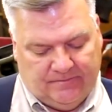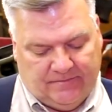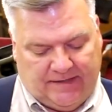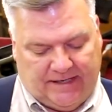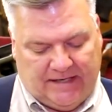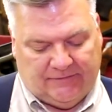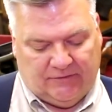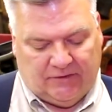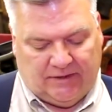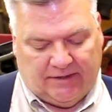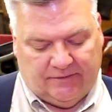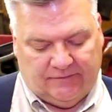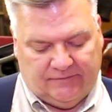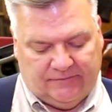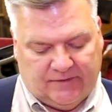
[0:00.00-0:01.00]
They have a
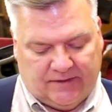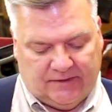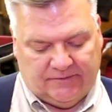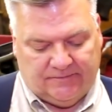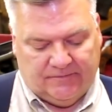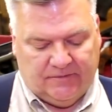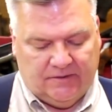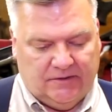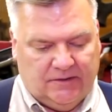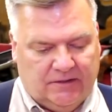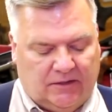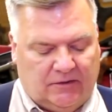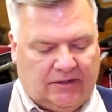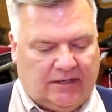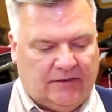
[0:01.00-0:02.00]
lot of
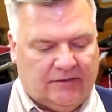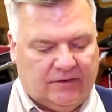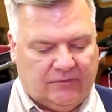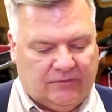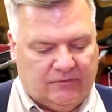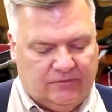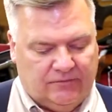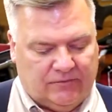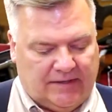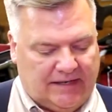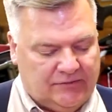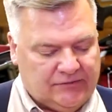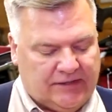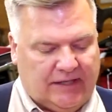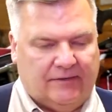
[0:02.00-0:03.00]
the
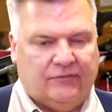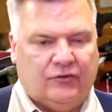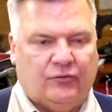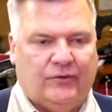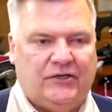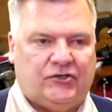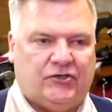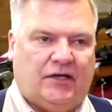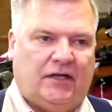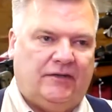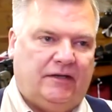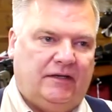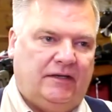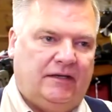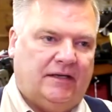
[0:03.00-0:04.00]
rounds have grease on
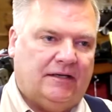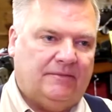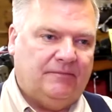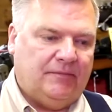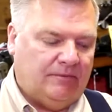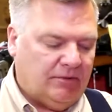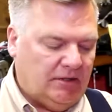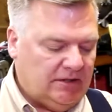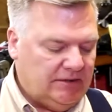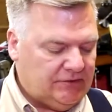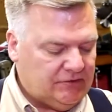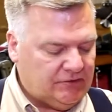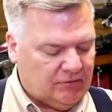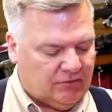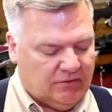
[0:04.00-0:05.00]
the
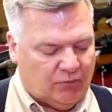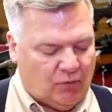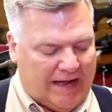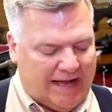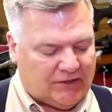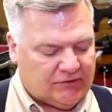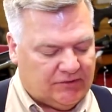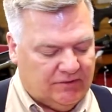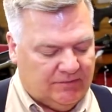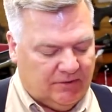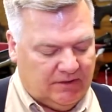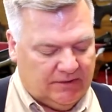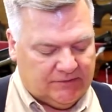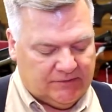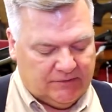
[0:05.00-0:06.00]
bullets or wax in the
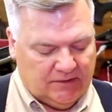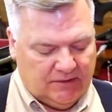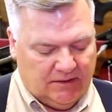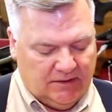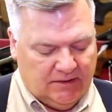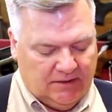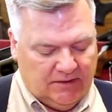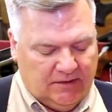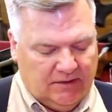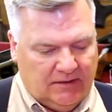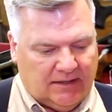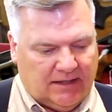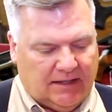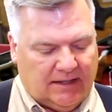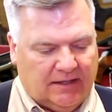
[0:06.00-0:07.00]
bullets.
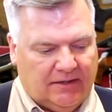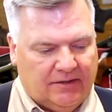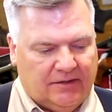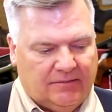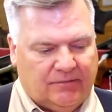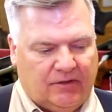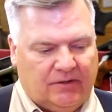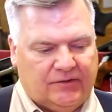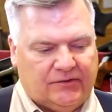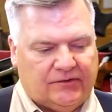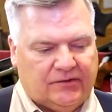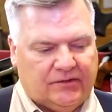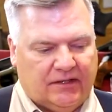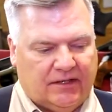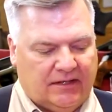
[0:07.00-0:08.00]

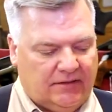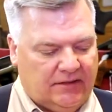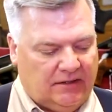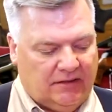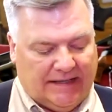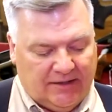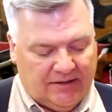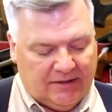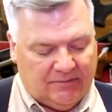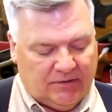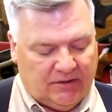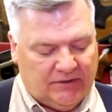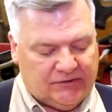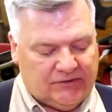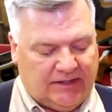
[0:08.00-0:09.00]
The lead in the
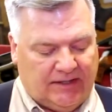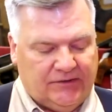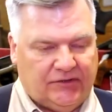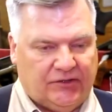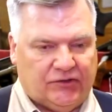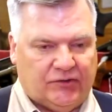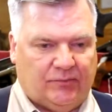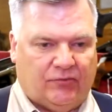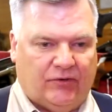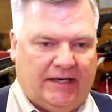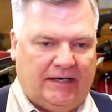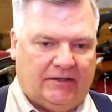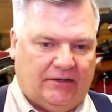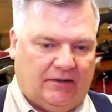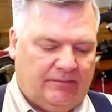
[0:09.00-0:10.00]
bullets tends to spray
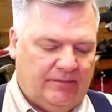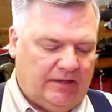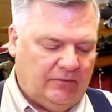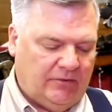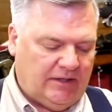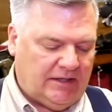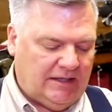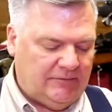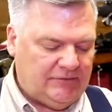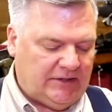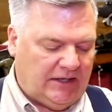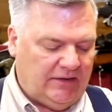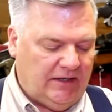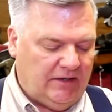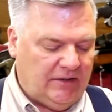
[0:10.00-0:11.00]
a little bit when it comes
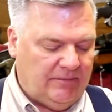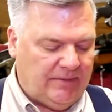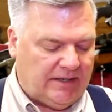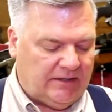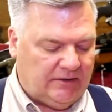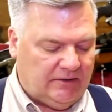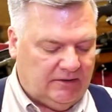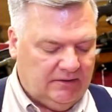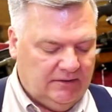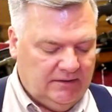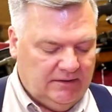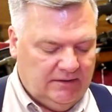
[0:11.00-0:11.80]
out of the end of the barrel.